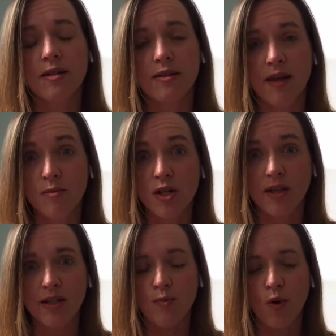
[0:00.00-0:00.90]
them to
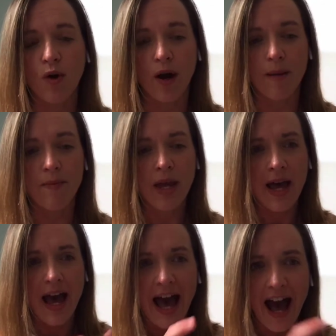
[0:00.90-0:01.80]
this program
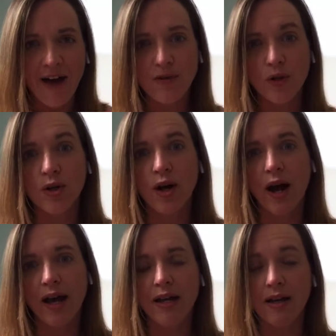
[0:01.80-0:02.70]
after
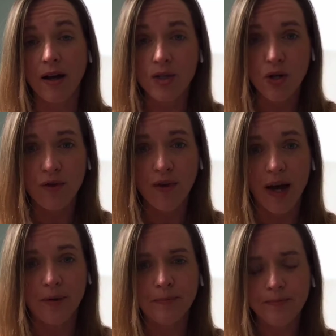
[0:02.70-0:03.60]
I got
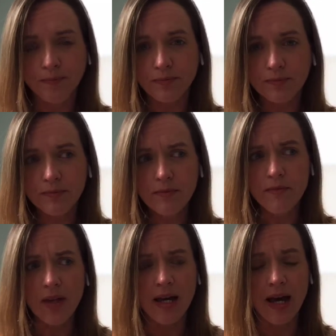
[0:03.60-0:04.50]
certified.
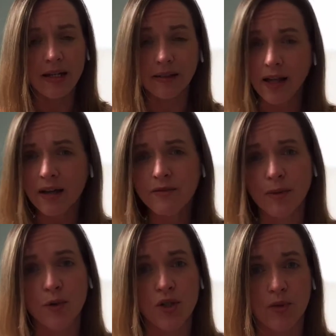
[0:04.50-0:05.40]
And a lot of them
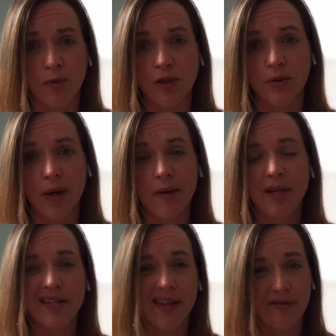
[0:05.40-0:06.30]
were just blown away
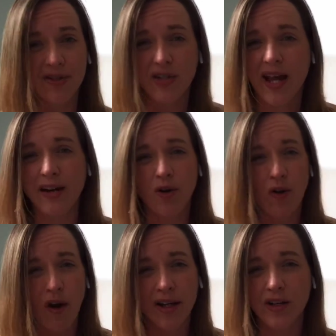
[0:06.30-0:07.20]
because they've just had
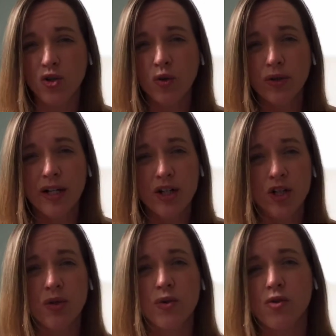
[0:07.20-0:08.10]
chronic shoulder
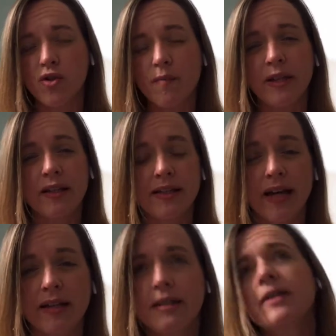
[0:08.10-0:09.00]
issues or something like that.